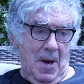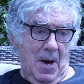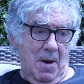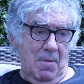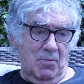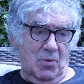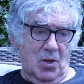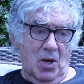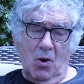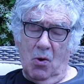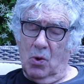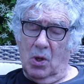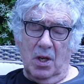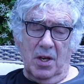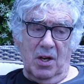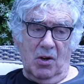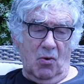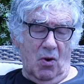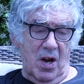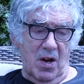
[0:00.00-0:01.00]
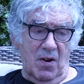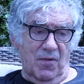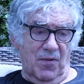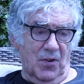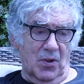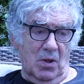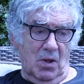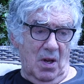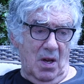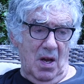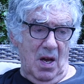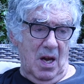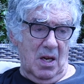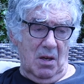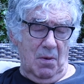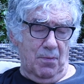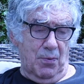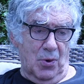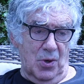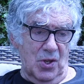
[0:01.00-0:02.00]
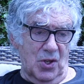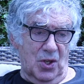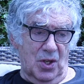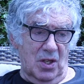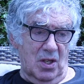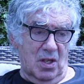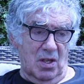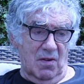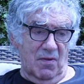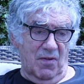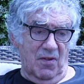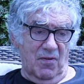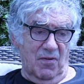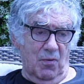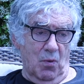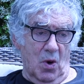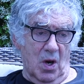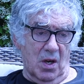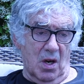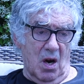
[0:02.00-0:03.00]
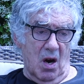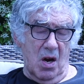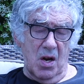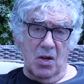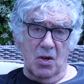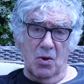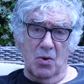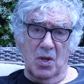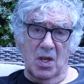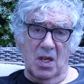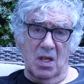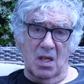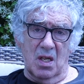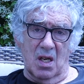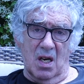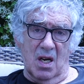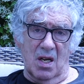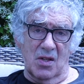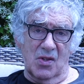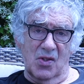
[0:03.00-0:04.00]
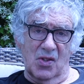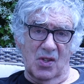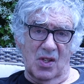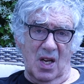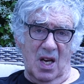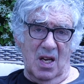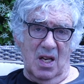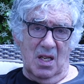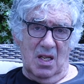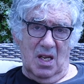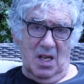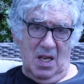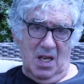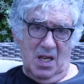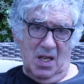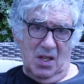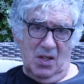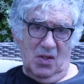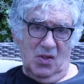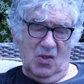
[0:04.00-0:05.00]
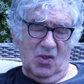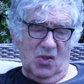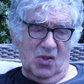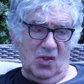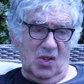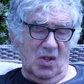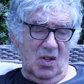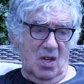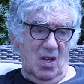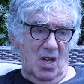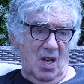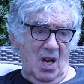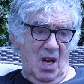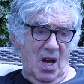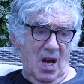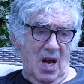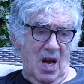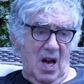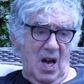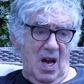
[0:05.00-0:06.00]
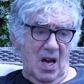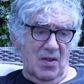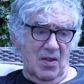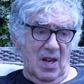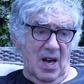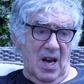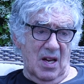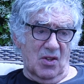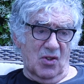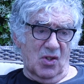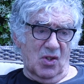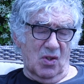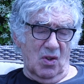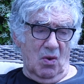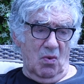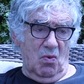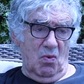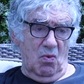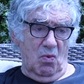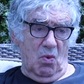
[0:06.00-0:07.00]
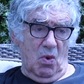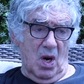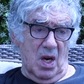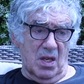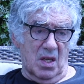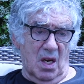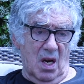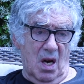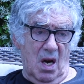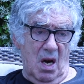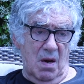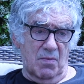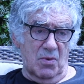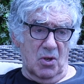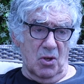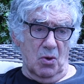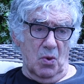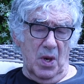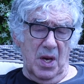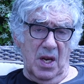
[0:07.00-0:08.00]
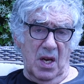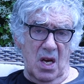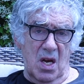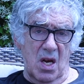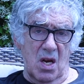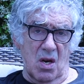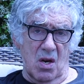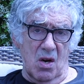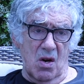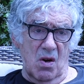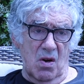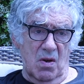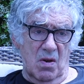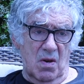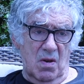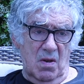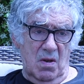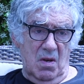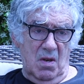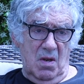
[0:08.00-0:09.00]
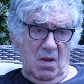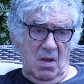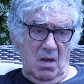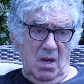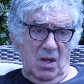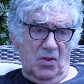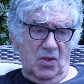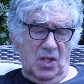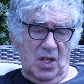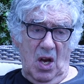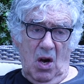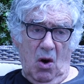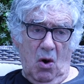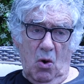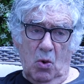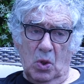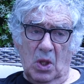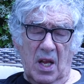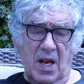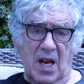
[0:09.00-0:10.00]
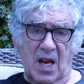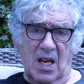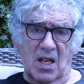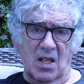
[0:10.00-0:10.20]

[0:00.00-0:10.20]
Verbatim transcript: I'm totally grateful and appreciative of what our union does and is. And that's what I'm doing here. It's the only